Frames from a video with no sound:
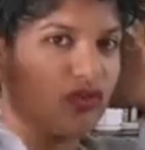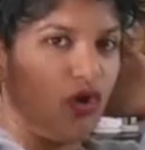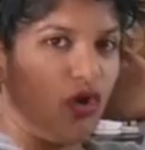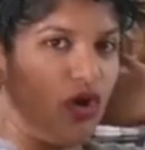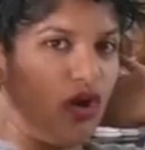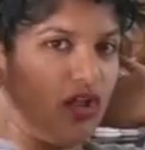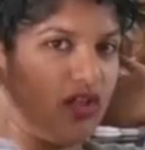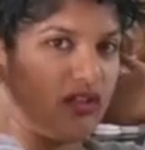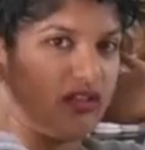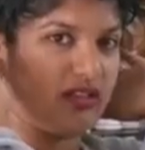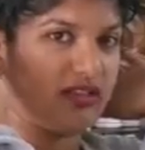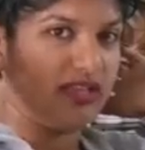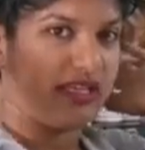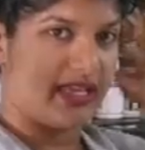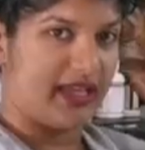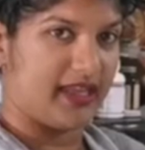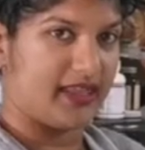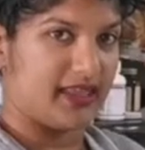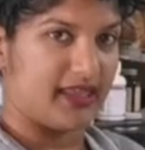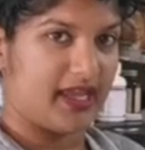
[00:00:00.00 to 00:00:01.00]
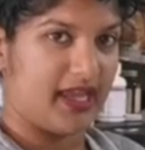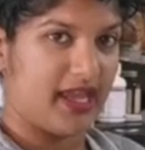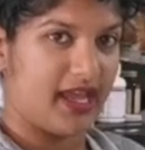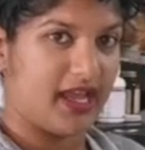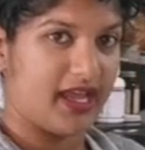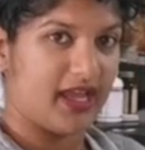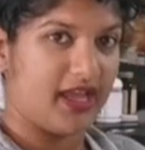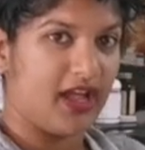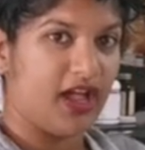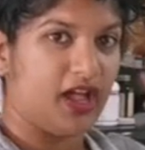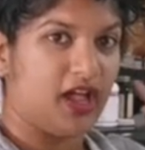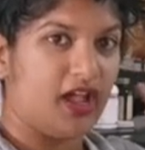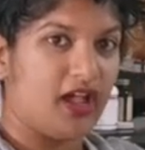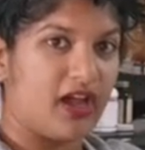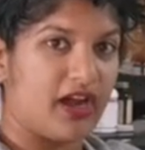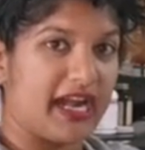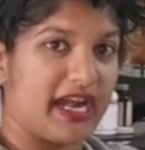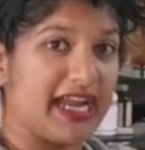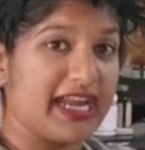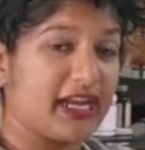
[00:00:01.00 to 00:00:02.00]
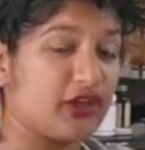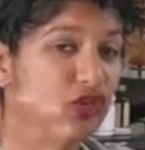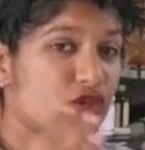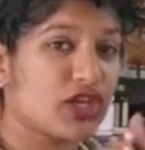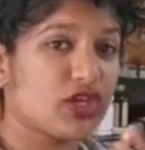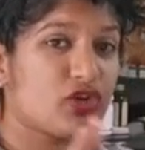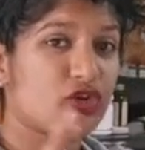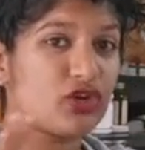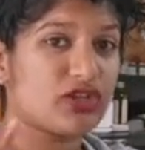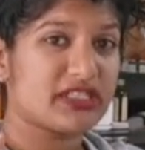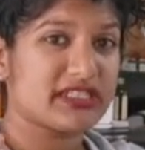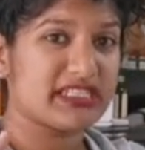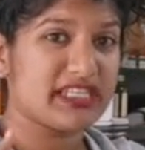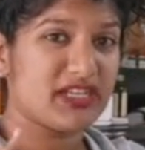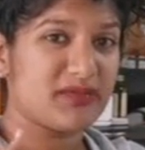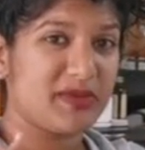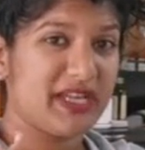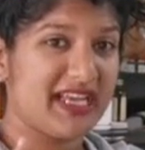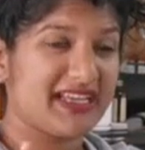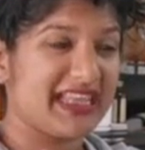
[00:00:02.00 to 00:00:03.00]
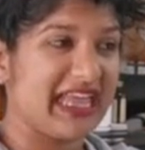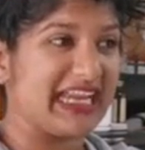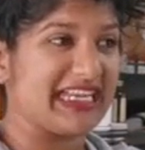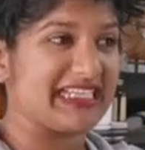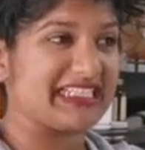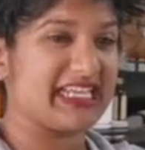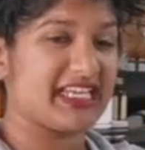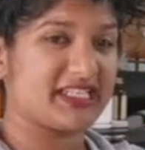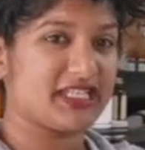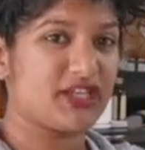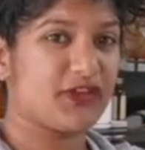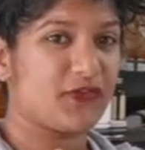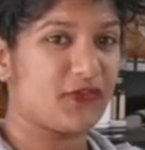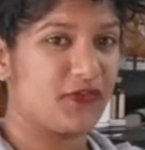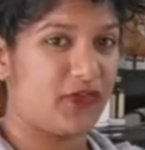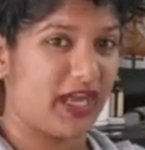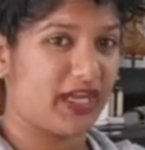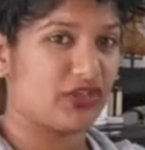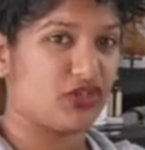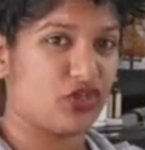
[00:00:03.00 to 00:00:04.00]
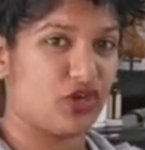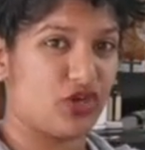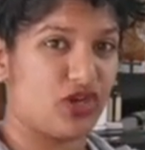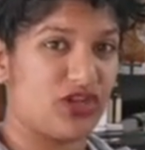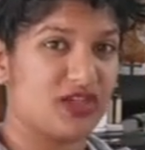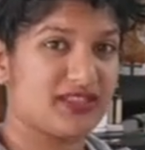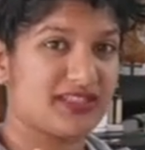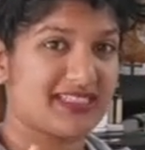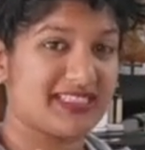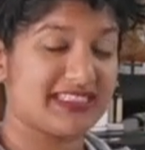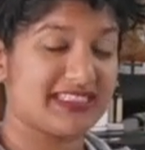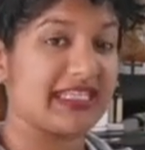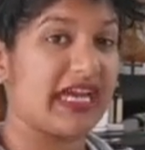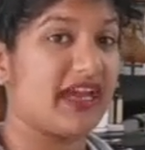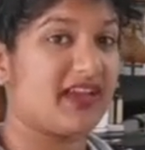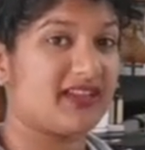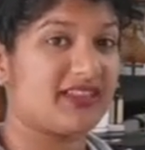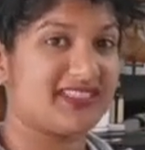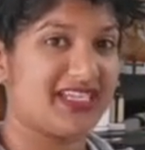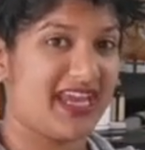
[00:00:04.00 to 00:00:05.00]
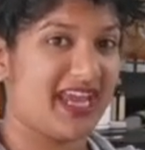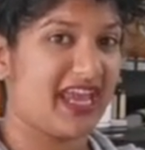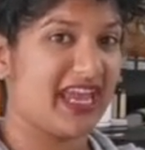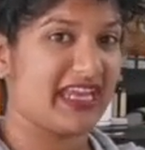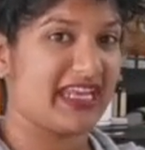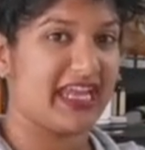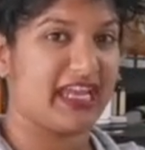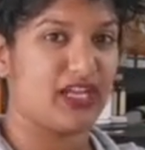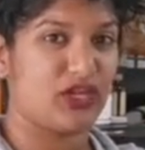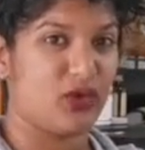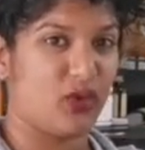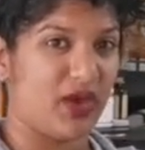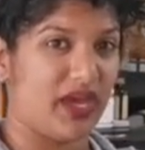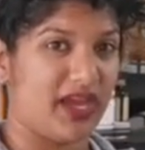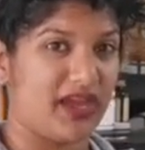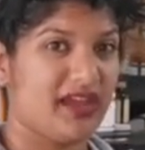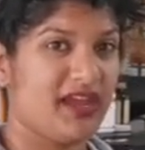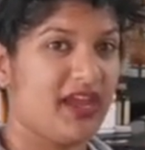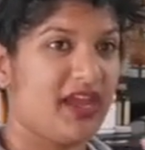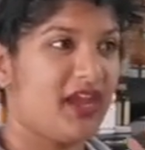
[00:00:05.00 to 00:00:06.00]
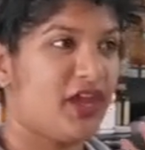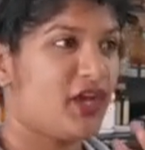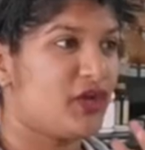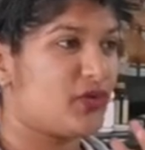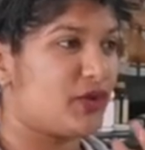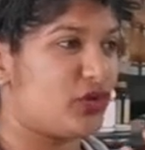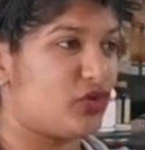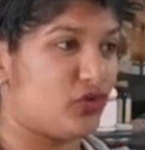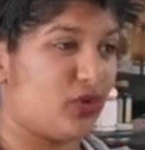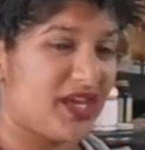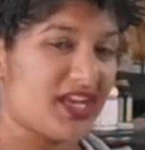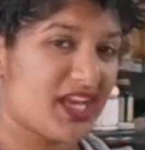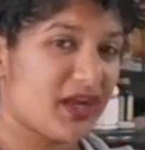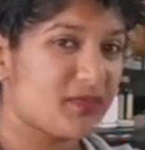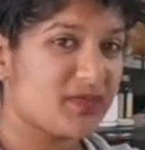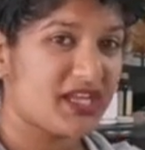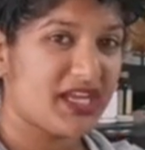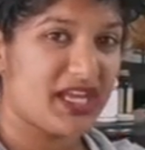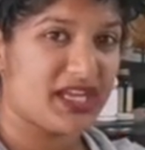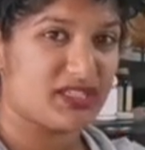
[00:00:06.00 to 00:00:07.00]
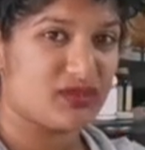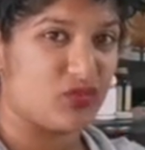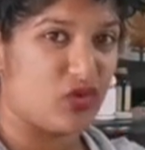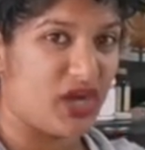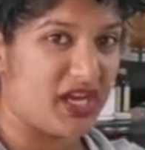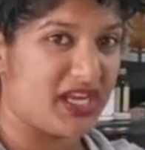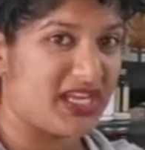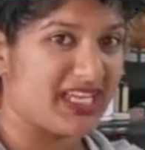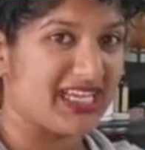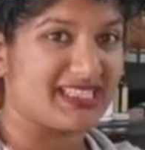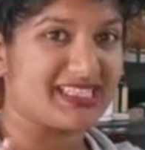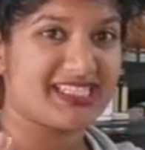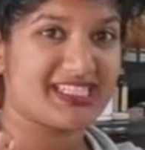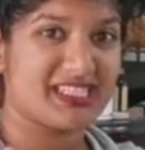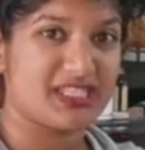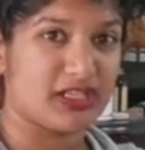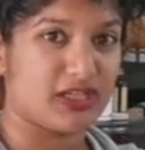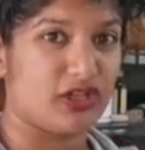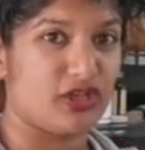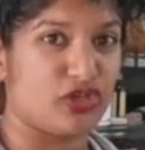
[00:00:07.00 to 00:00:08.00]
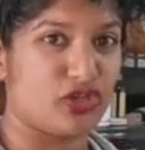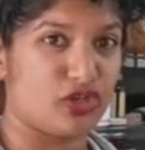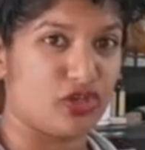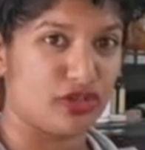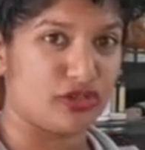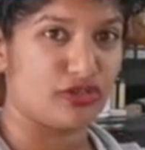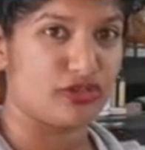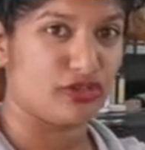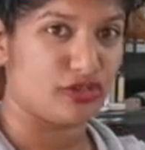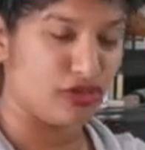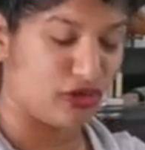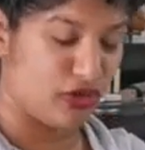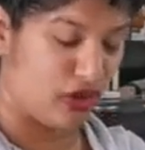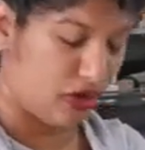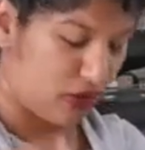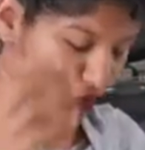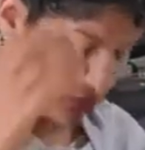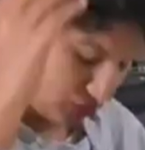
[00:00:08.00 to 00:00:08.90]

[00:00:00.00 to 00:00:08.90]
all in there. Alright, and you can go to sleep like that. It doesn't affect your styled hair in any way. When you wake up the next morning, it's still good to go.